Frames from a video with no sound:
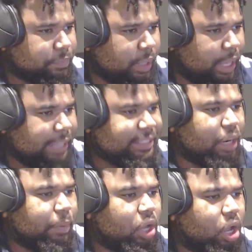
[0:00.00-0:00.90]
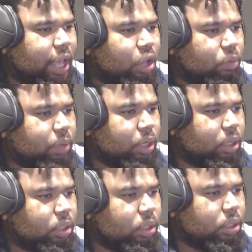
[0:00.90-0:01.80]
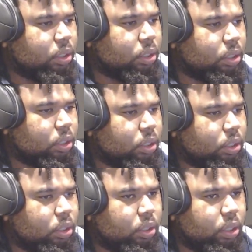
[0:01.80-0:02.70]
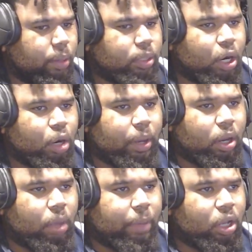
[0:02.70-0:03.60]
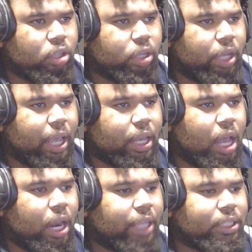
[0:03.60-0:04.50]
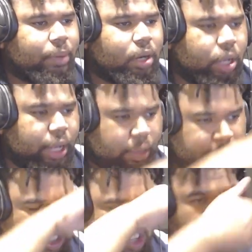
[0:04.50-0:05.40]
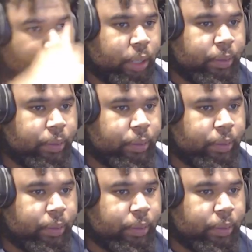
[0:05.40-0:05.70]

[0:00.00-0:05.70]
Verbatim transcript: He stepped on my dog ankle, bro. He's gonna hurt my dog. My dog's still in game. No, they had to take my dog out. We sure won.